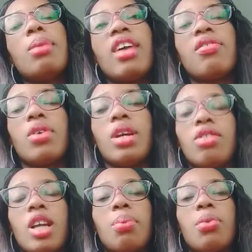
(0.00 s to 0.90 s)
Like for
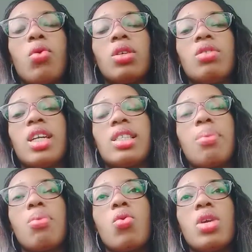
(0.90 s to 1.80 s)
example, one of the
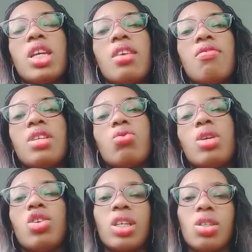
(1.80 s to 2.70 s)
example we gave is
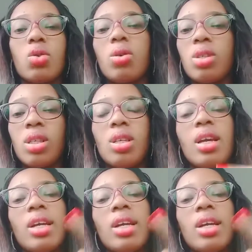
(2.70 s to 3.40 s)
when you are saucy,